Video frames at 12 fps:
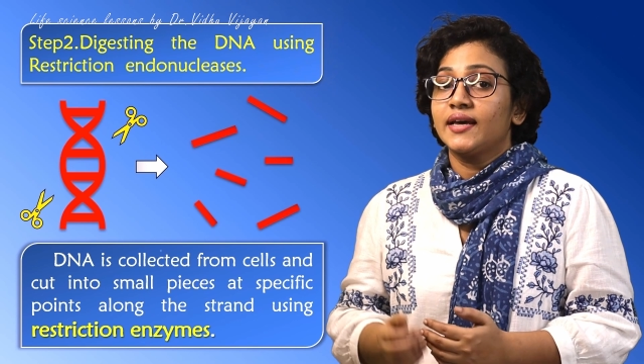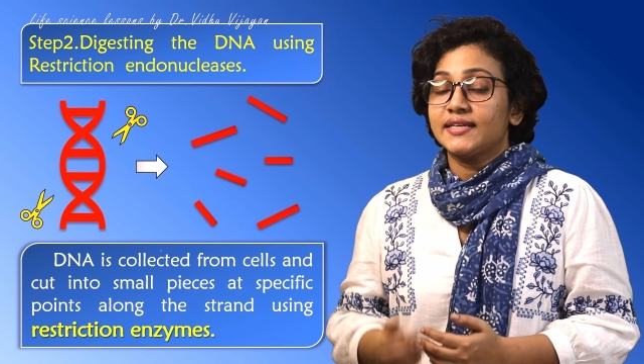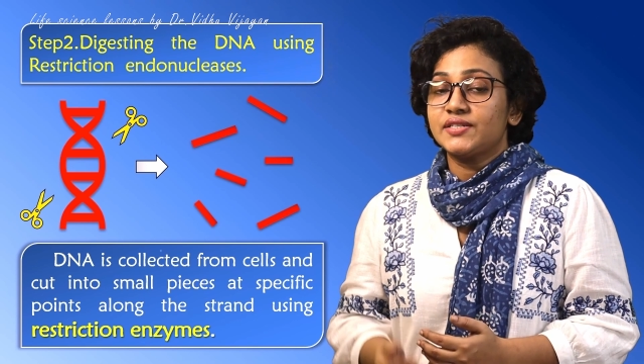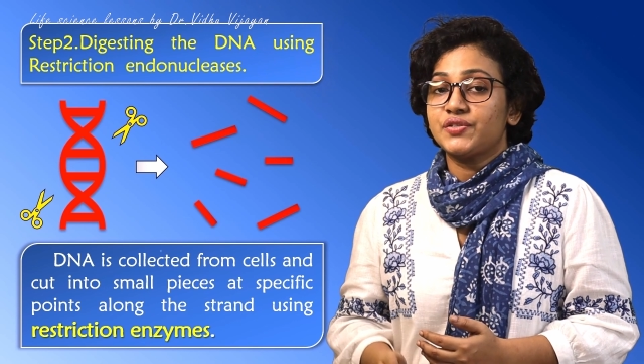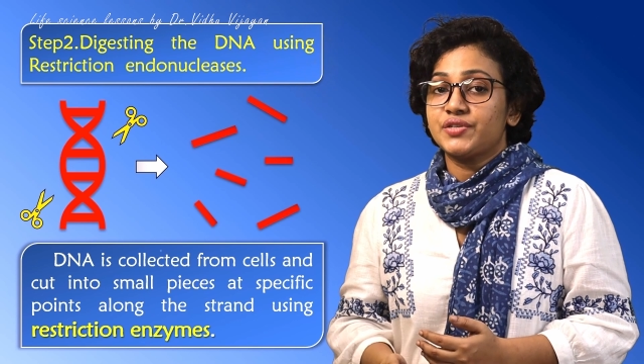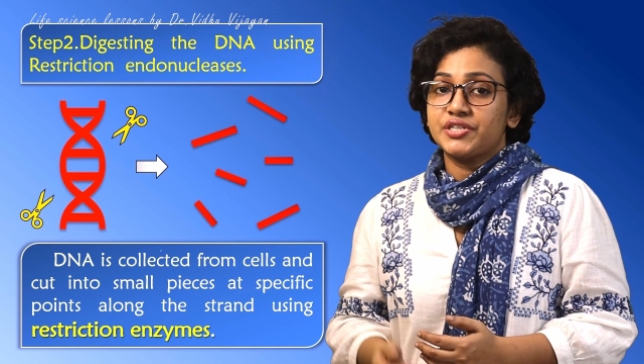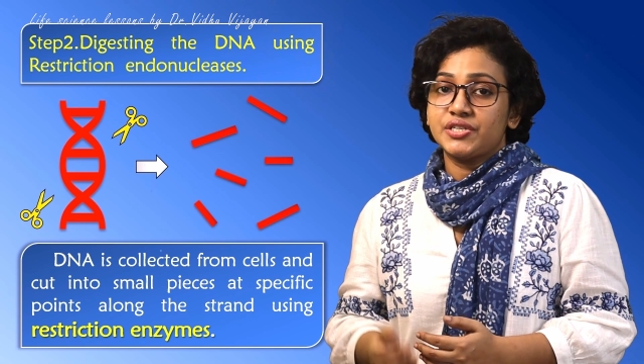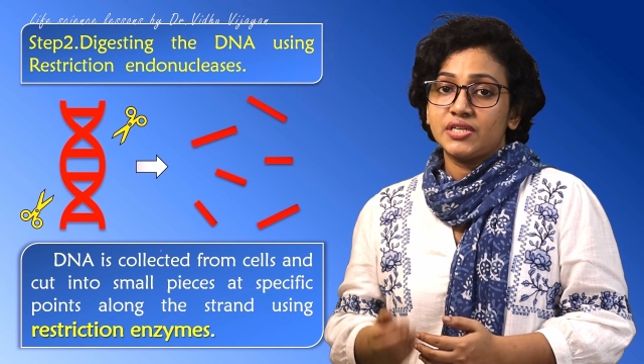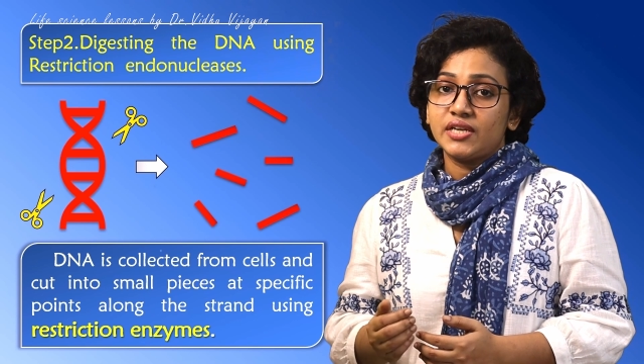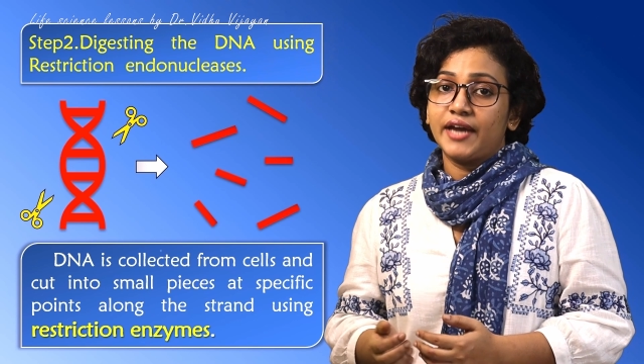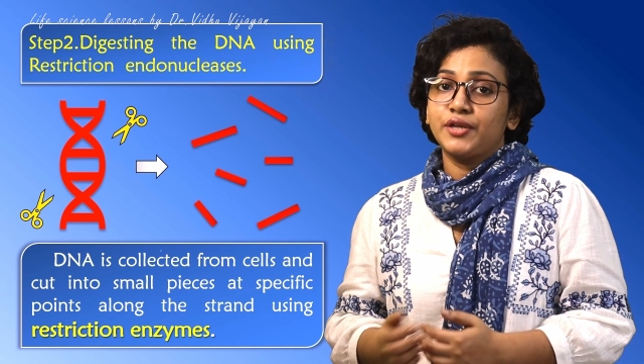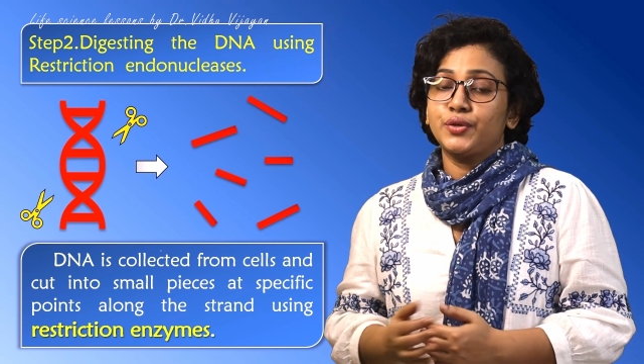
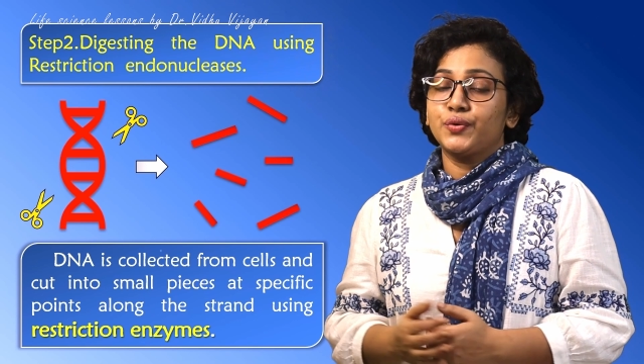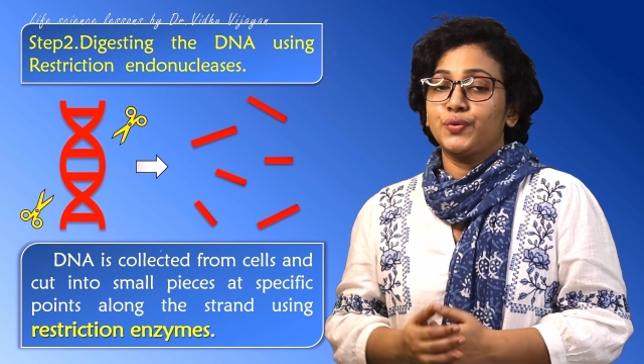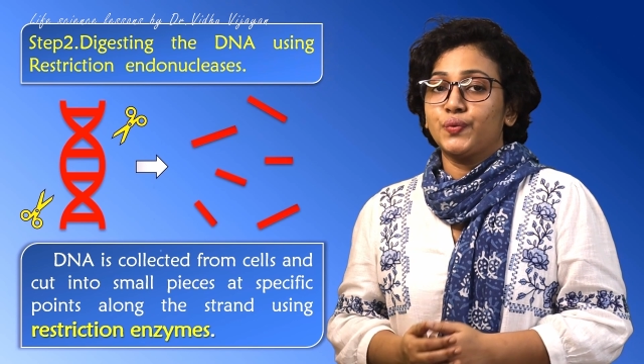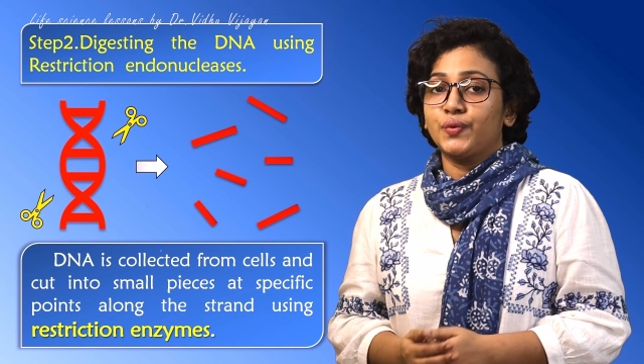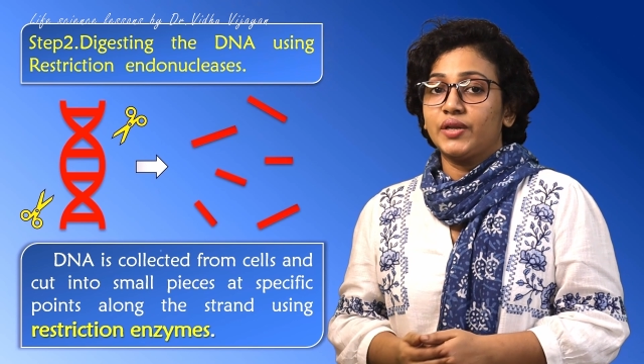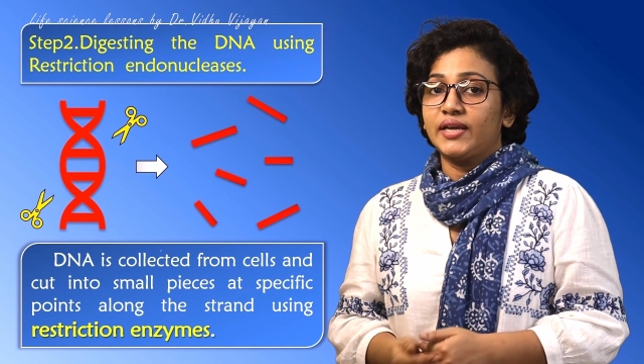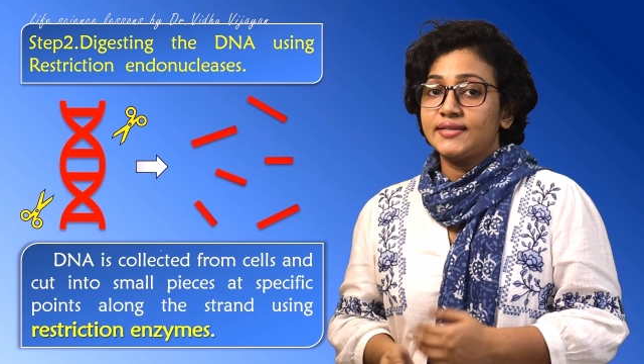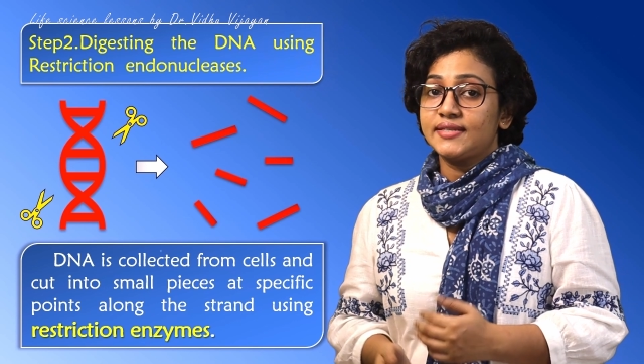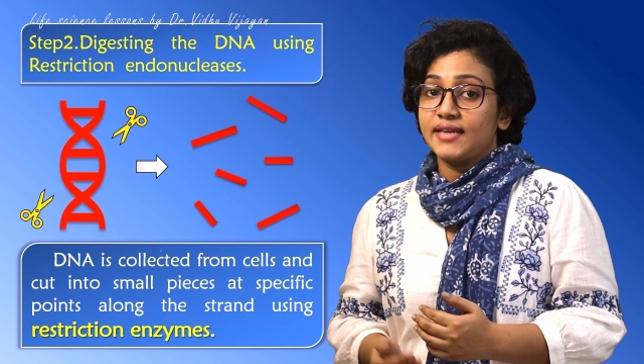restriction endonuclease